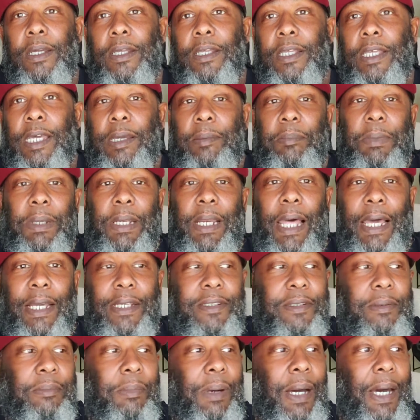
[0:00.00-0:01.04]
get me like
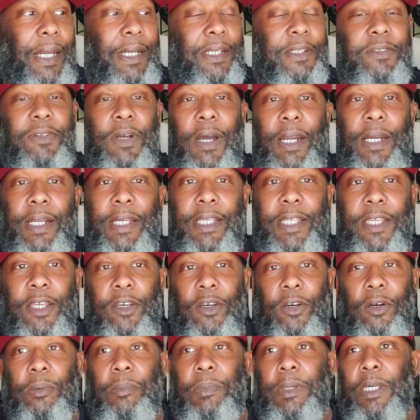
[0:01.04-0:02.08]
somebody trying to
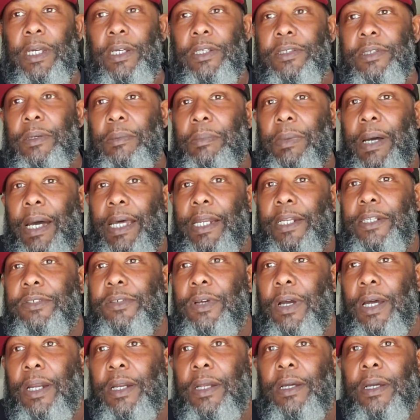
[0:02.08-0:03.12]
kill me or somebody
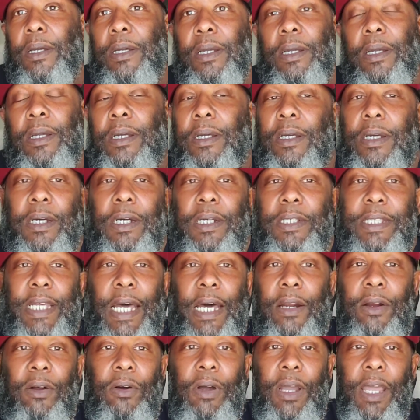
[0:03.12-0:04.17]
trying to, because
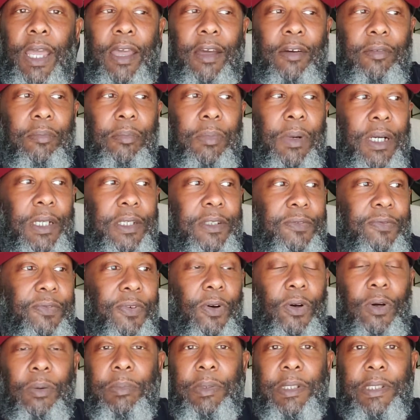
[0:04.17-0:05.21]
I don't have much
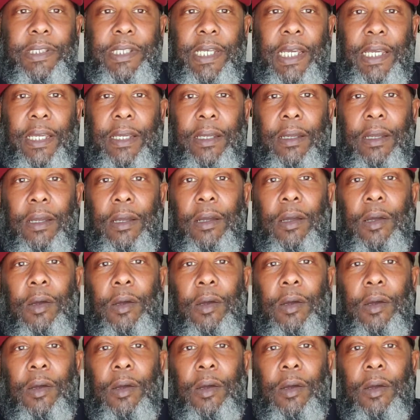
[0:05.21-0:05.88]
for them to take,